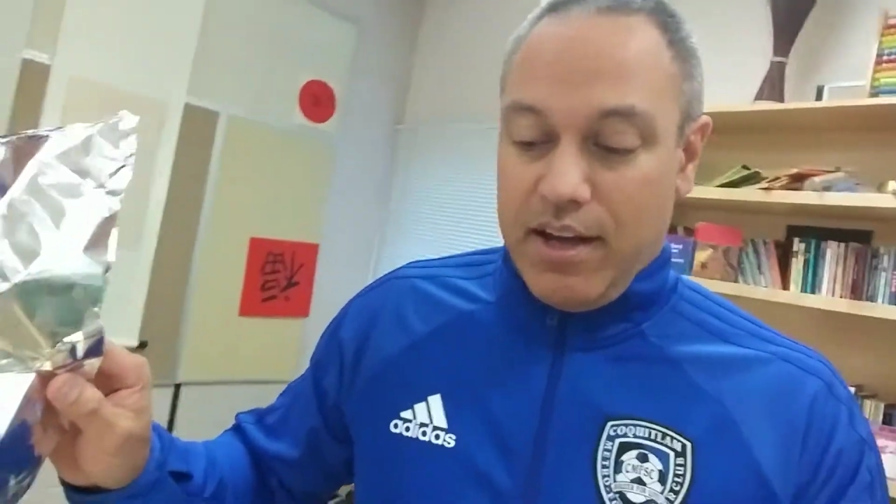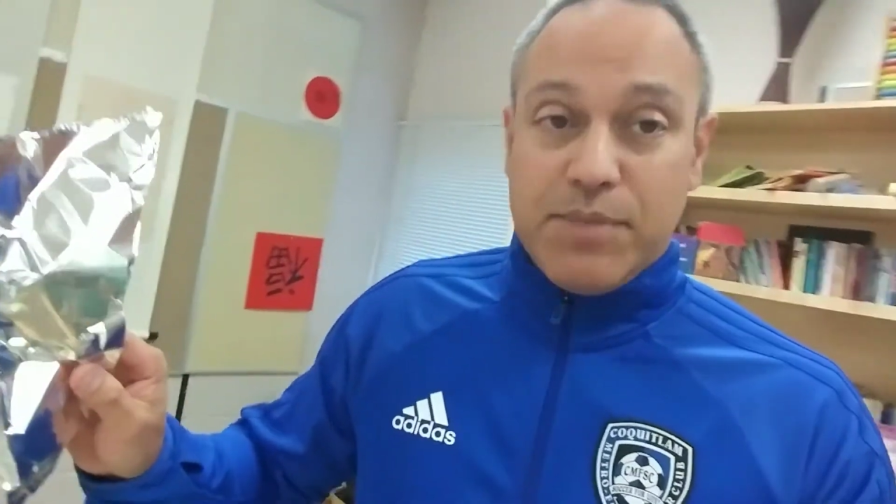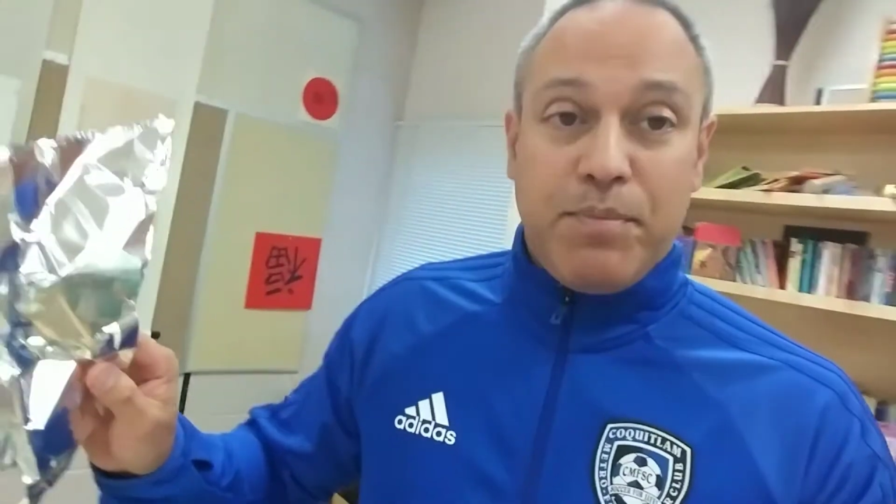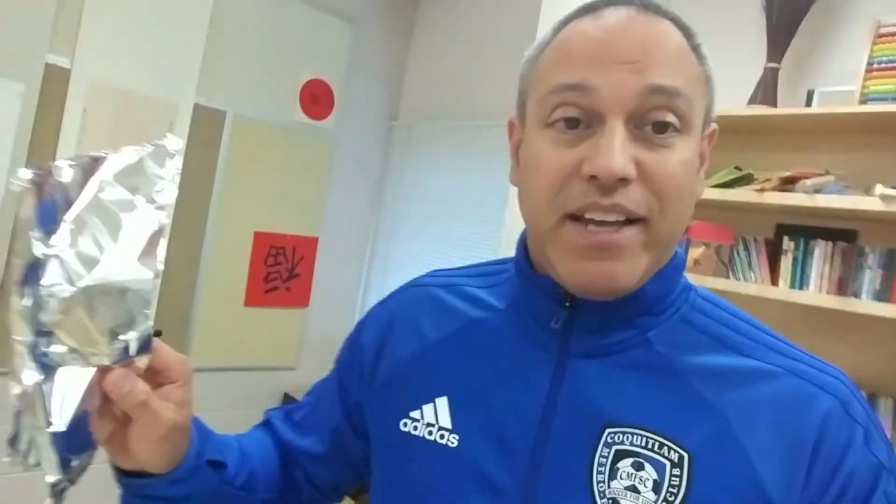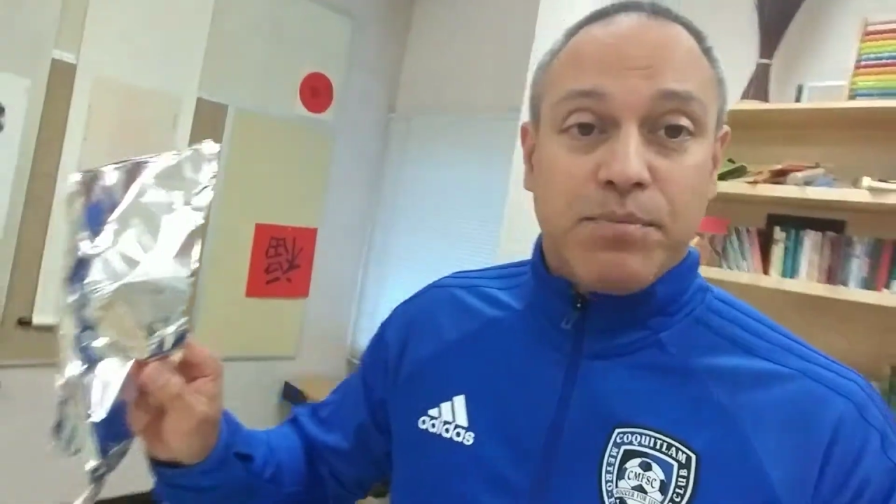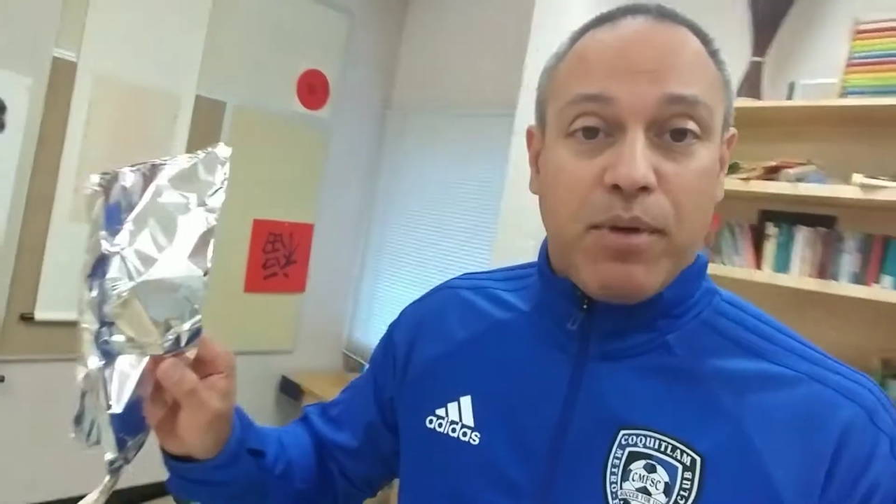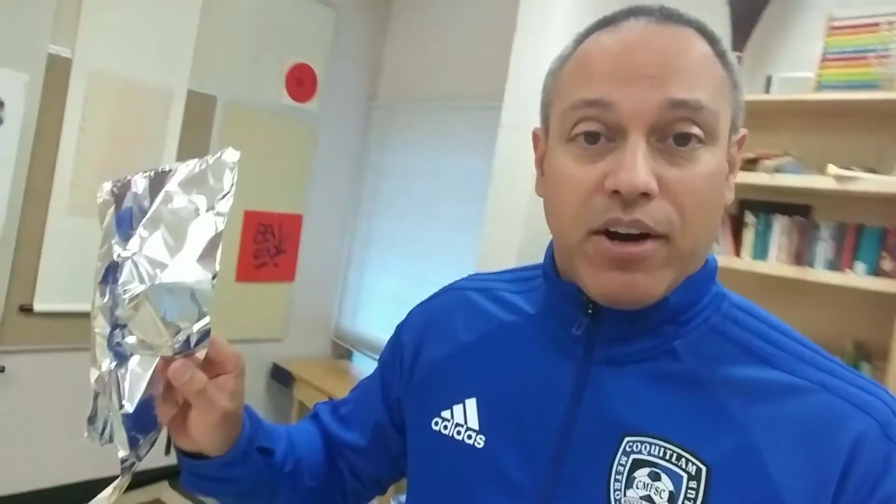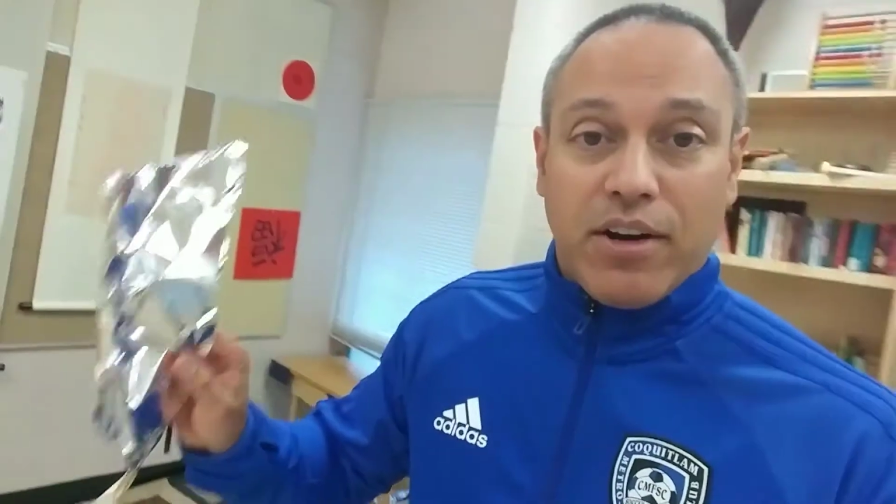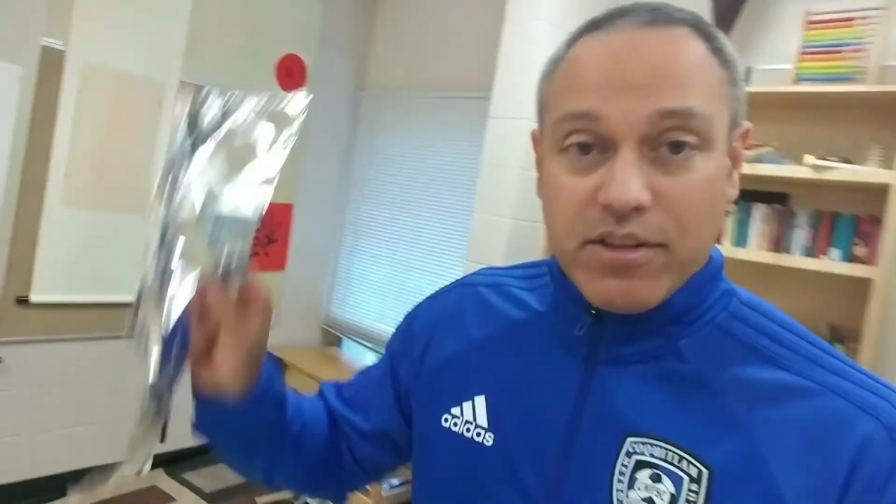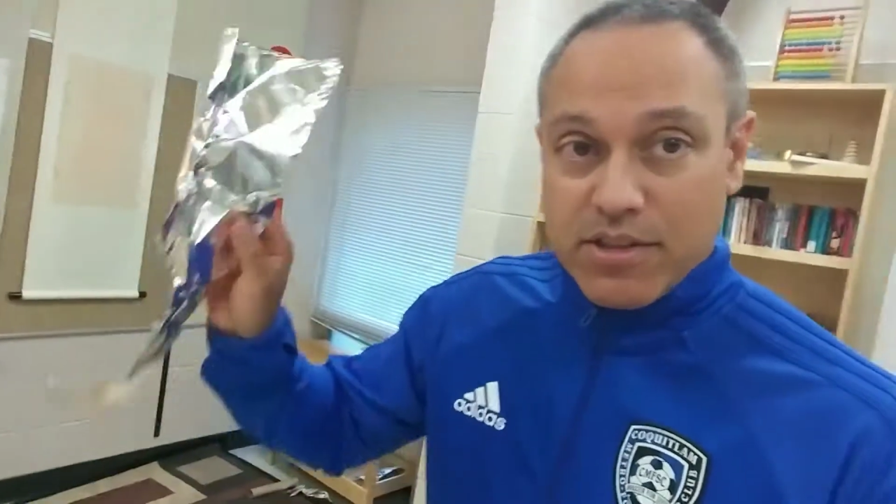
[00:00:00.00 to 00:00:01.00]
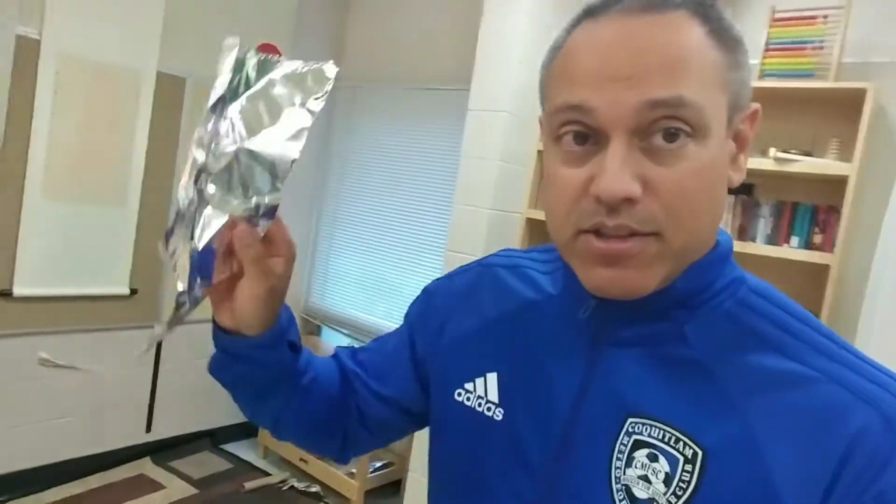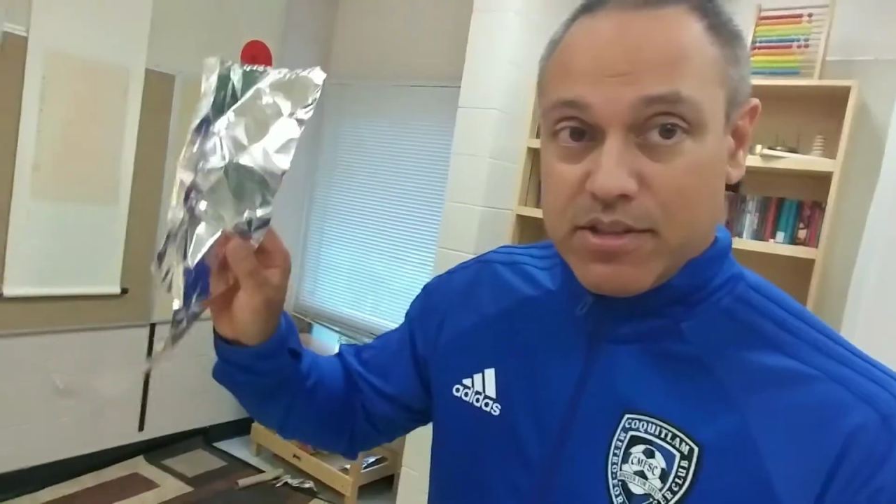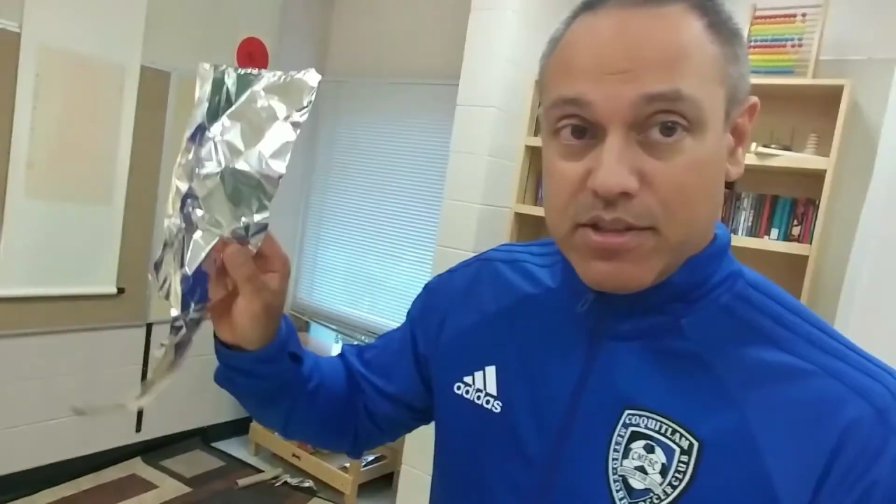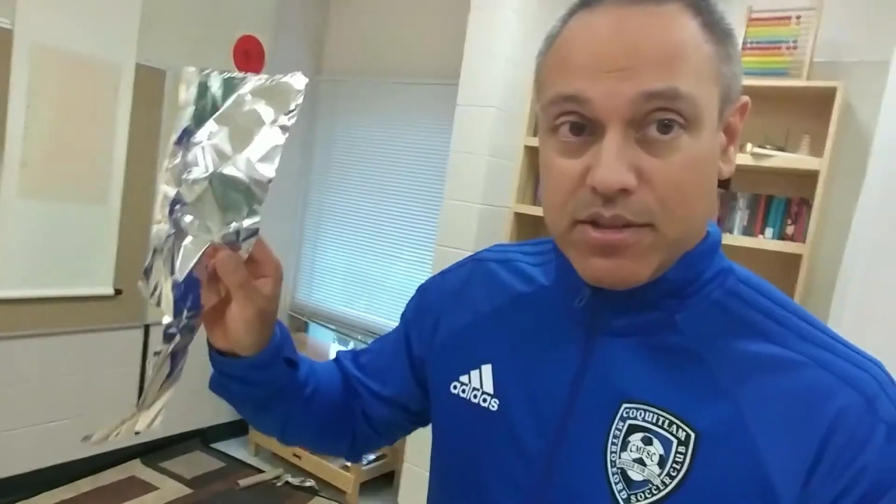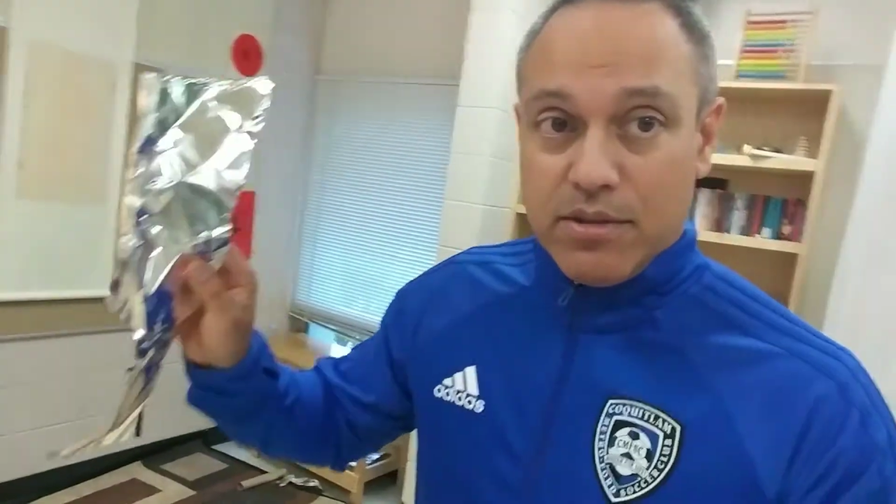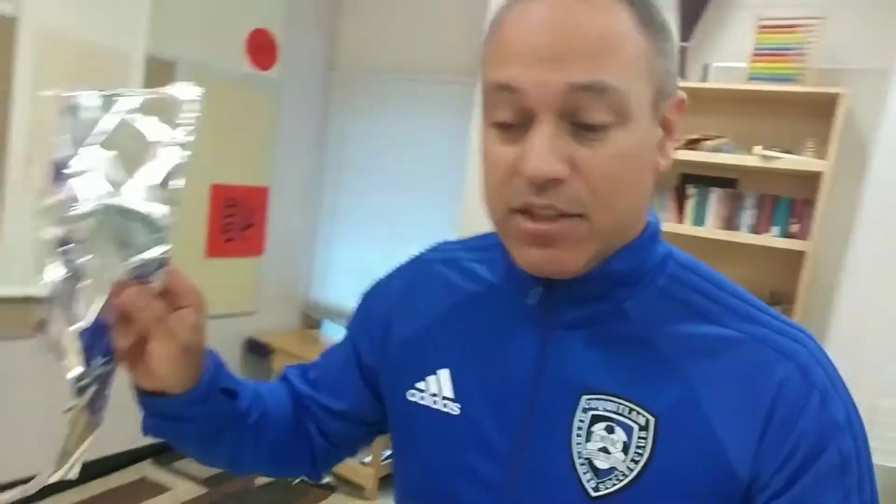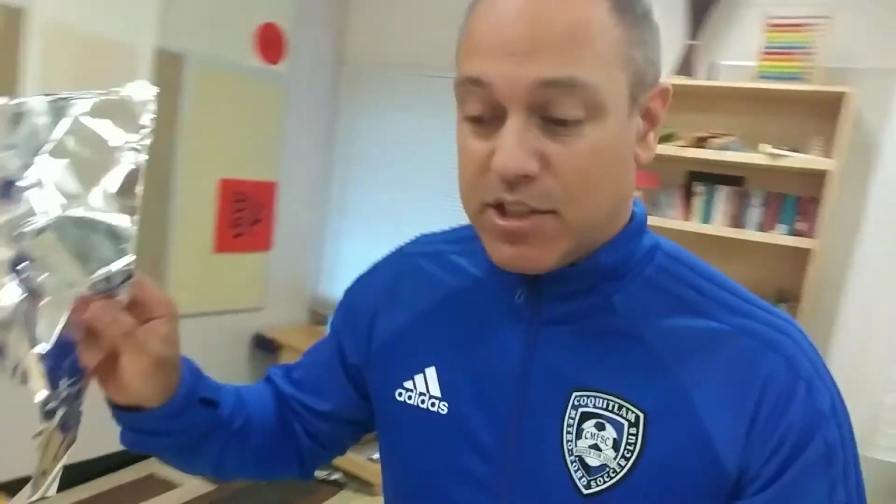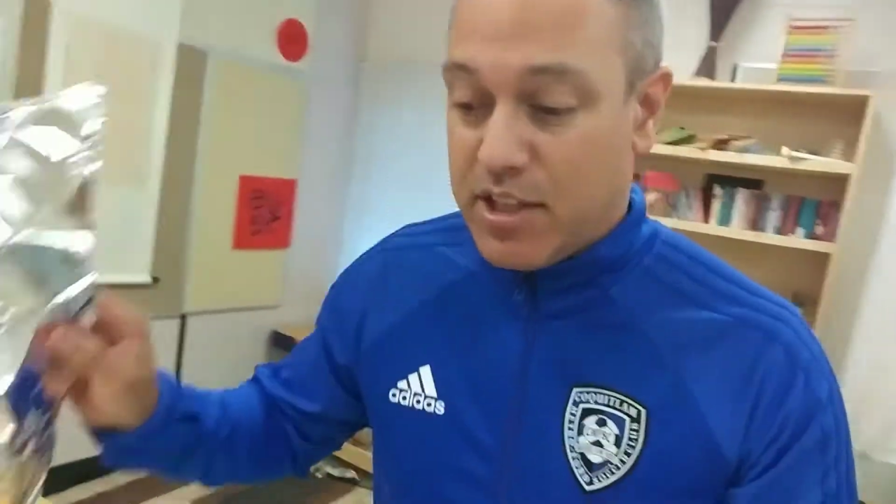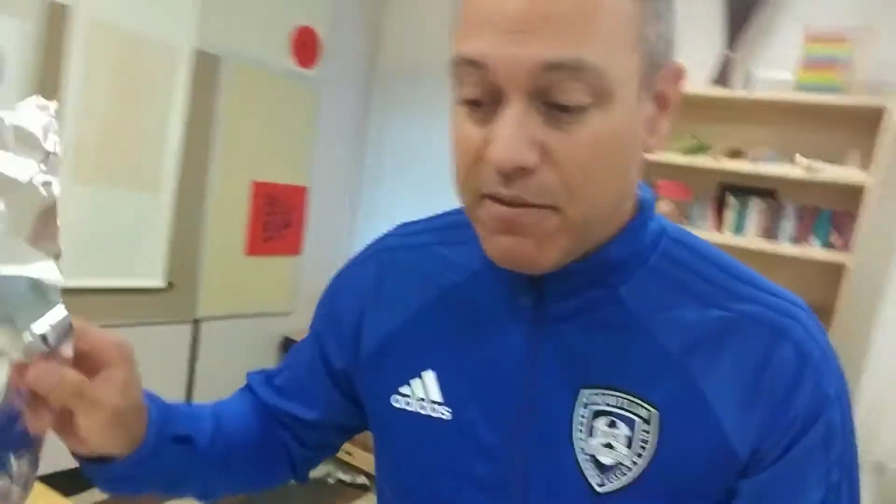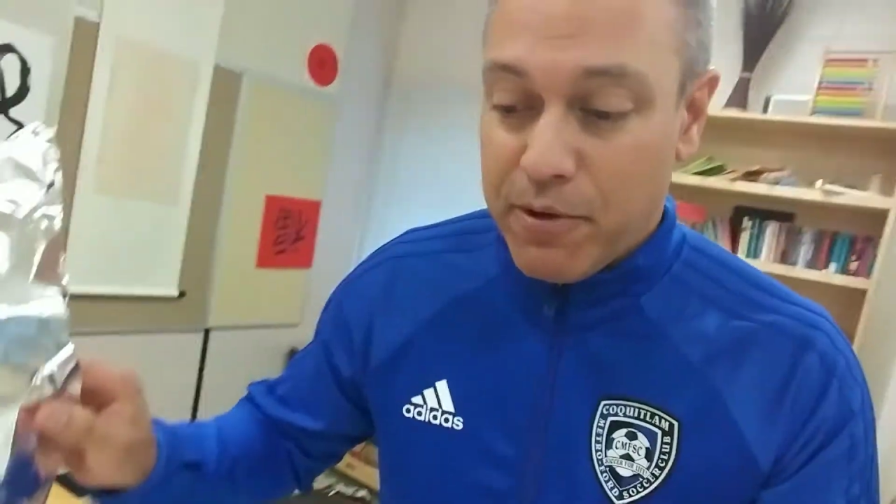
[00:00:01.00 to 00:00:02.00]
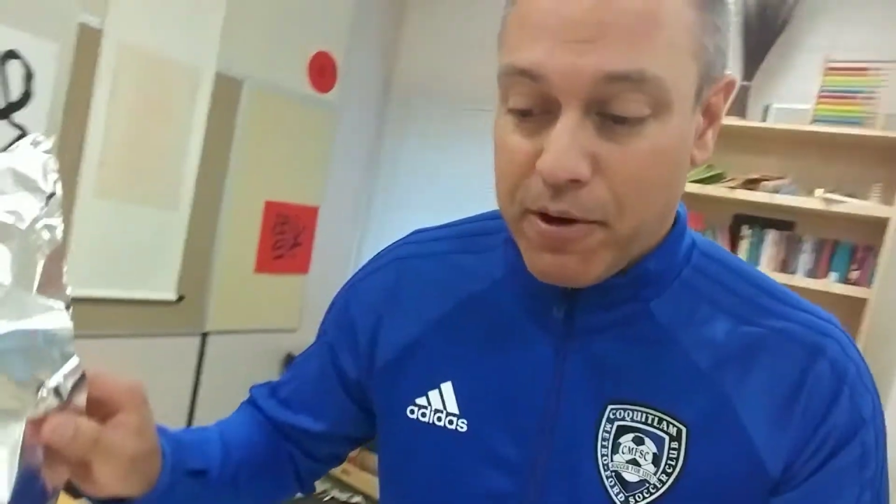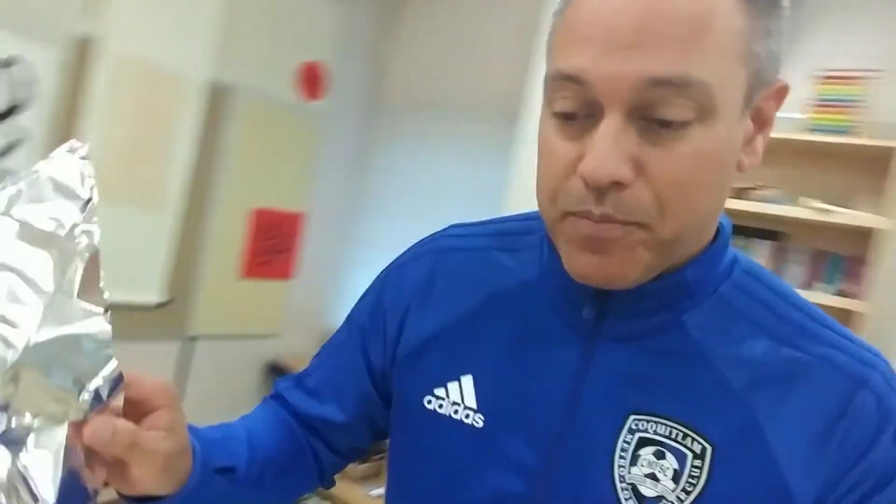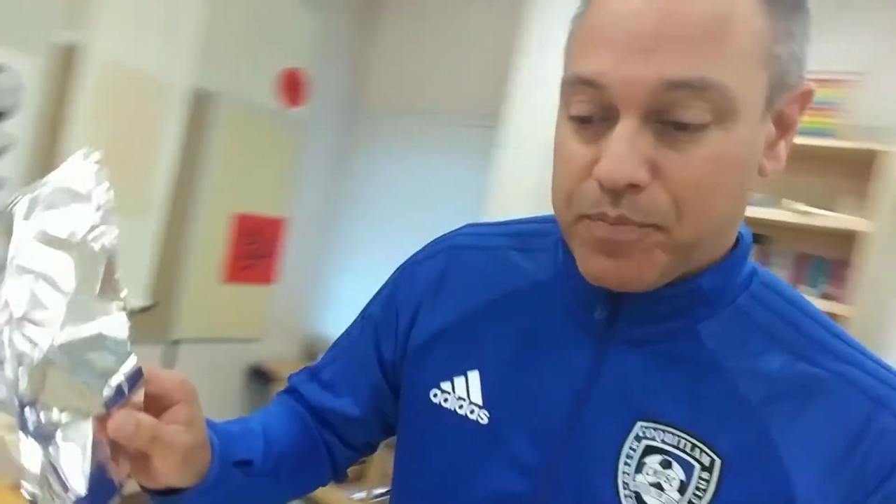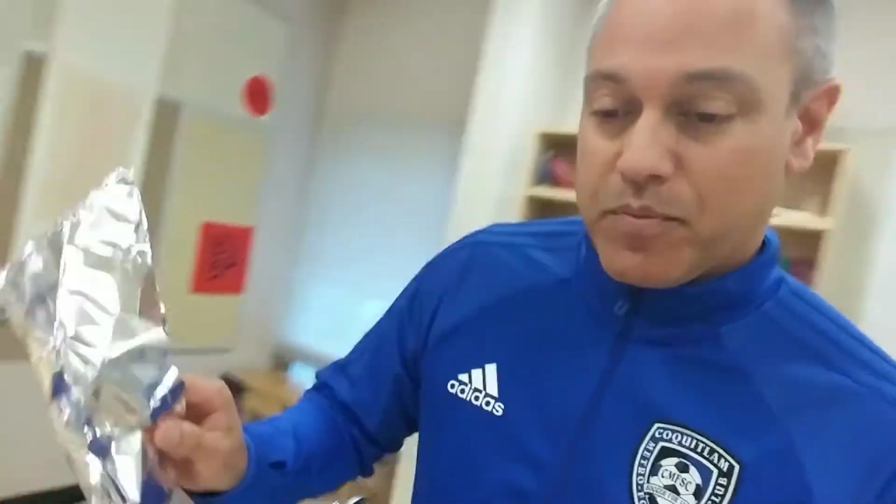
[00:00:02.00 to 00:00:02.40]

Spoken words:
space bar to this tinfoil.